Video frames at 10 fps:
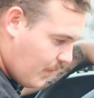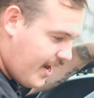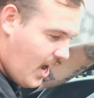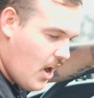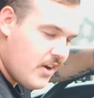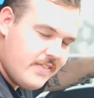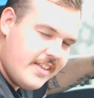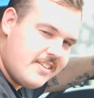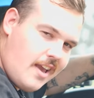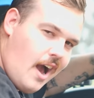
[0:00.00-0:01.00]
series. We owned
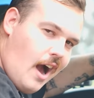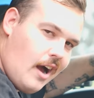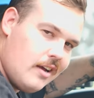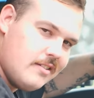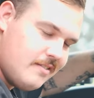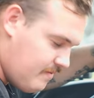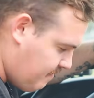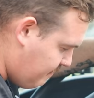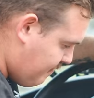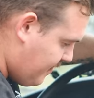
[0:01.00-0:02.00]
this car.
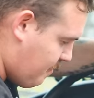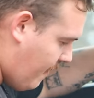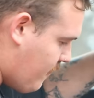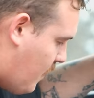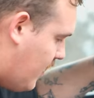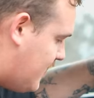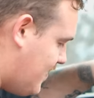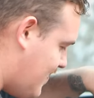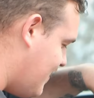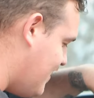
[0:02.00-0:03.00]
The problem was,